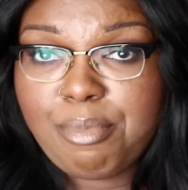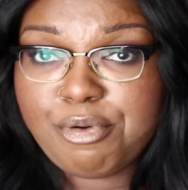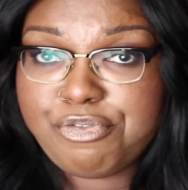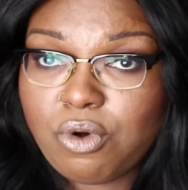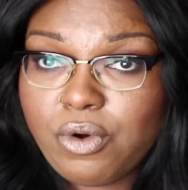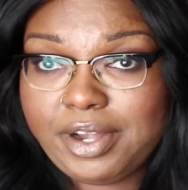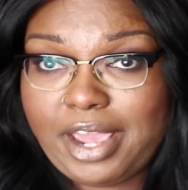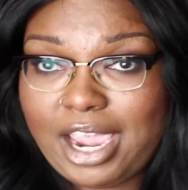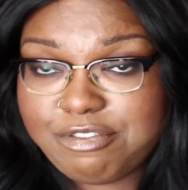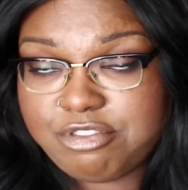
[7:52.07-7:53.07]
Before and
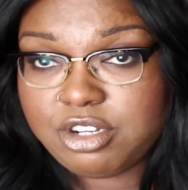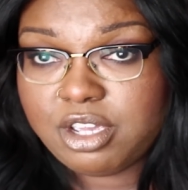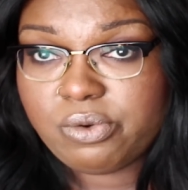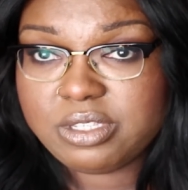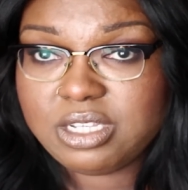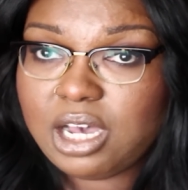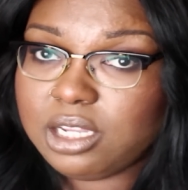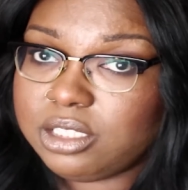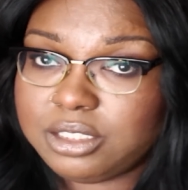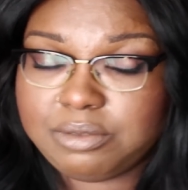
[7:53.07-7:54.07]
after it was
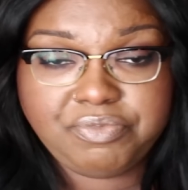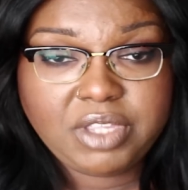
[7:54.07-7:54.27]
colored,